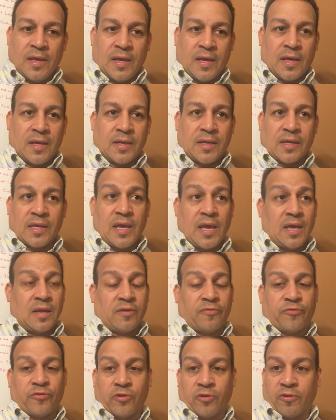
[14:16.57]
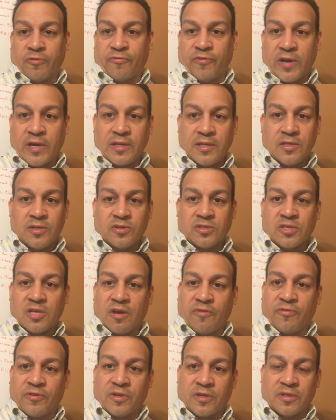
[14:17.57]
And again, if you're finding
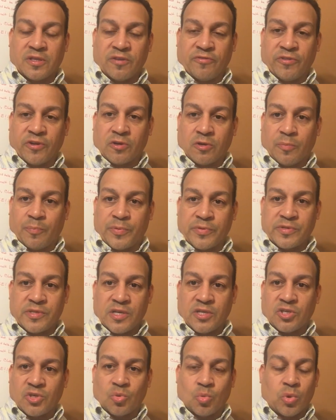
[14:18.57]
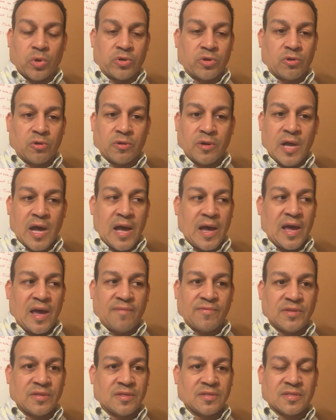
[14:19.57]
yourself in a difficult position where you're not
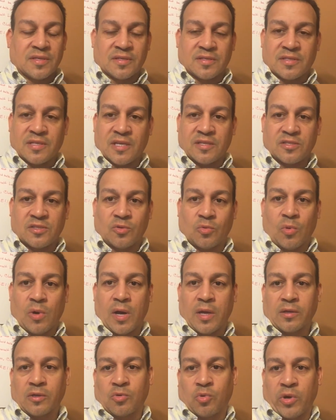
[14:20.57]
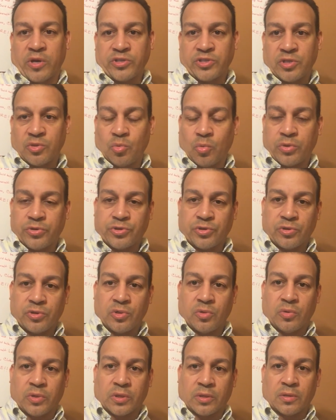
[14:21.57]
having the success you want, question what you're
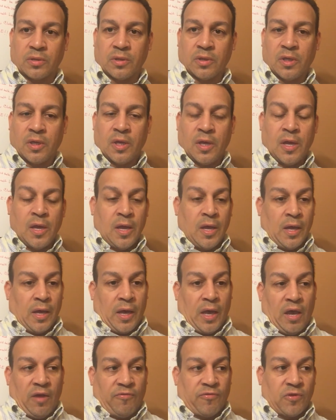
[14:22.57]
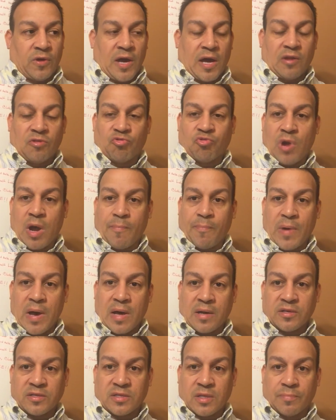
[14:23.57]
doing. Hey, if you got to drop
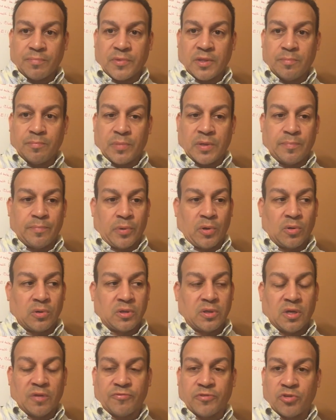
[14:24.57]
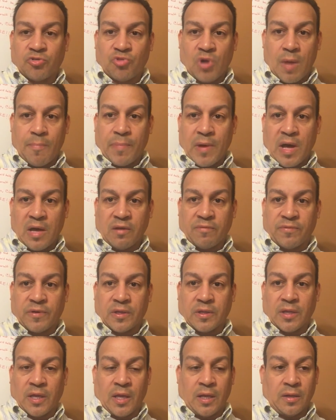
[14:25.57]
out of something, be bold enough to drop out of
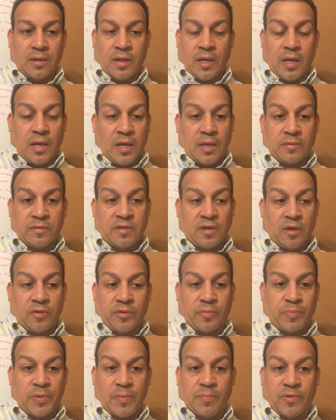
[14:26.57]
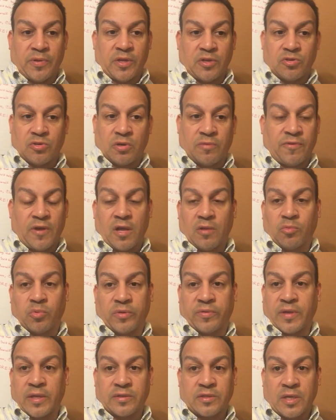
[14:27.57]
it, and tell the people that you're involved
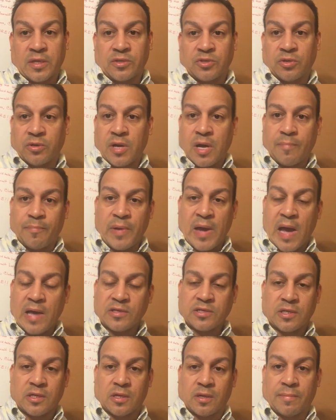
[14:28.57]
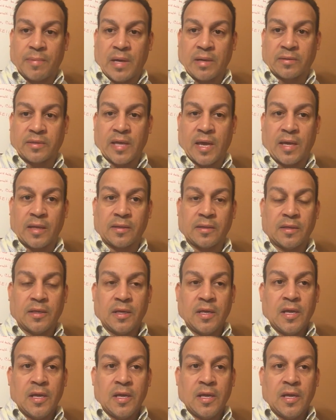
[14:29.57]
with that you're not passionate about that.